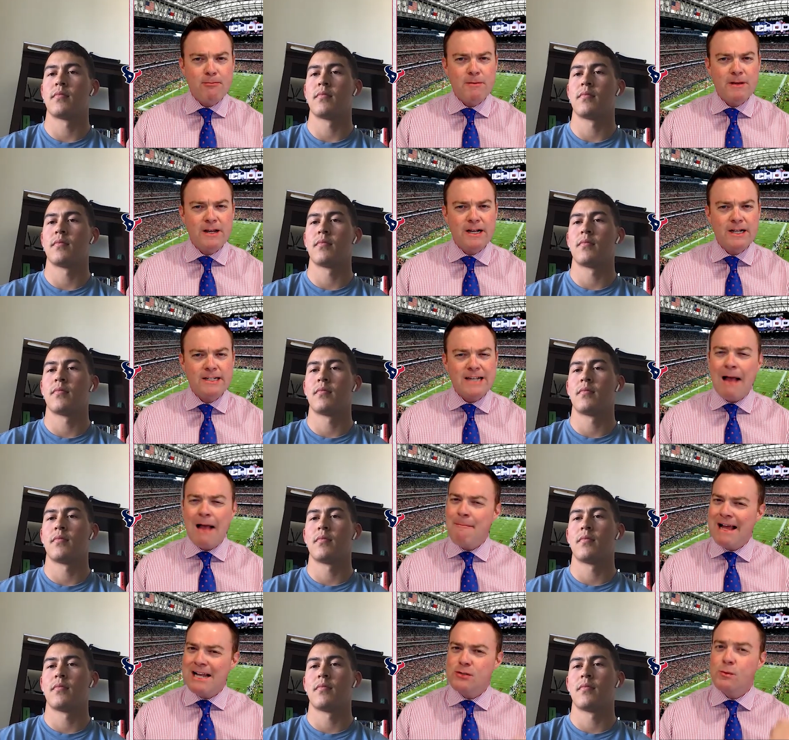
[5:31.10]
Speaker 1: Because I
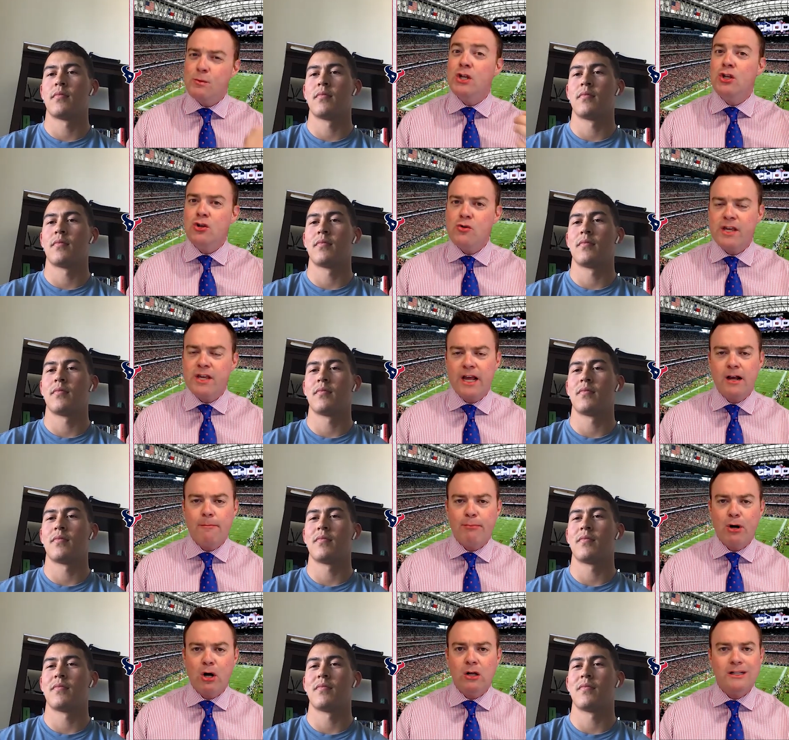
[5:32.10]
imagine when you kick a
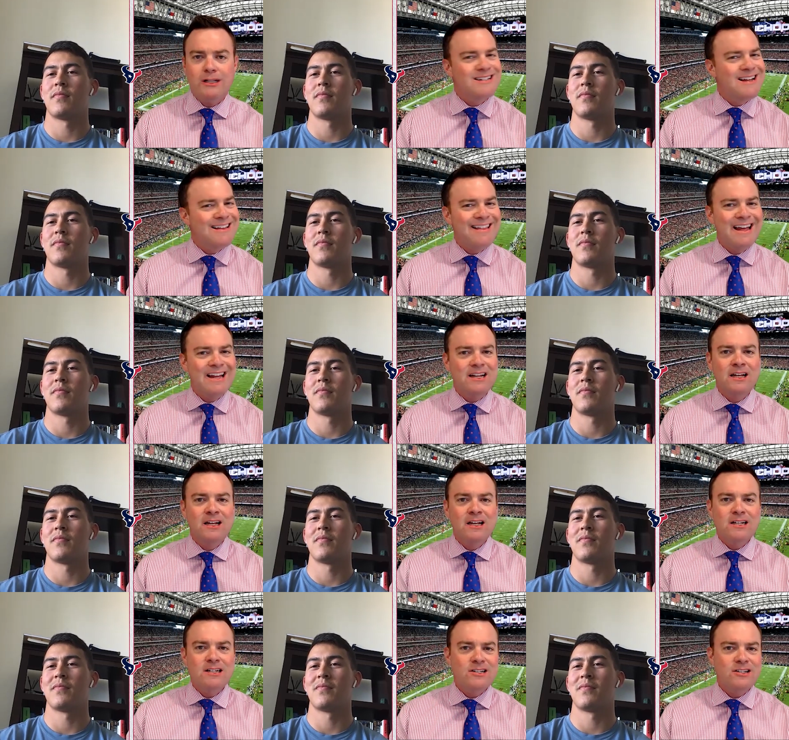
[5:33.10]
ball, it's not like
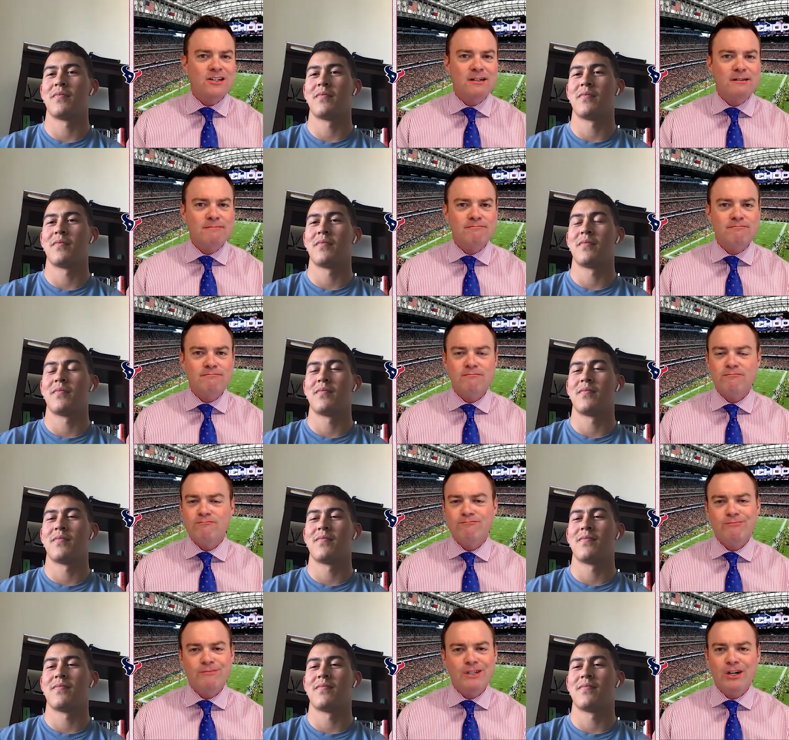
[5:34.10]
some,
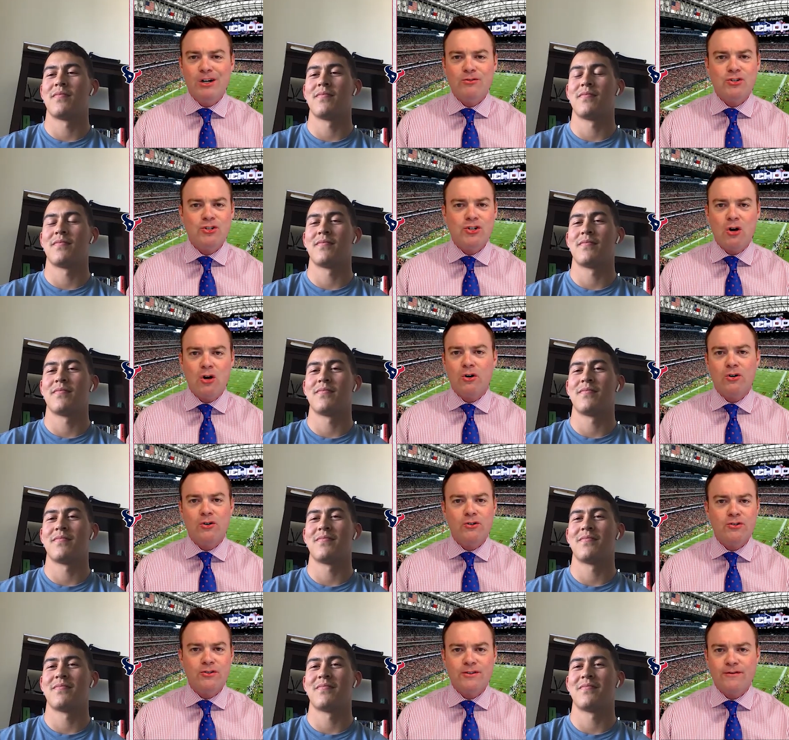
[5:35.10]
you know, joker who's